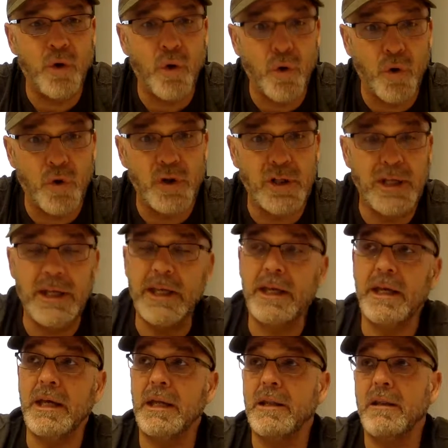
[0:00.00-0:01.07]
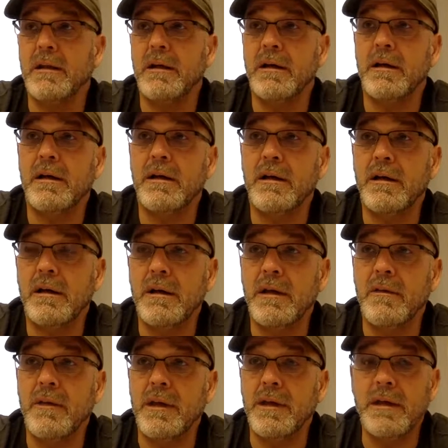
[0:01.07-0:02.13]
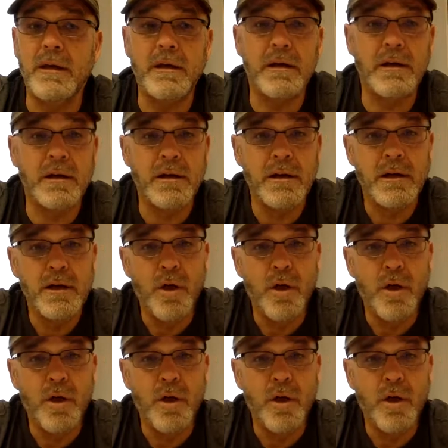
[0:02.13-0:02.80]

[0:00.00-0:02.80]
early in the year,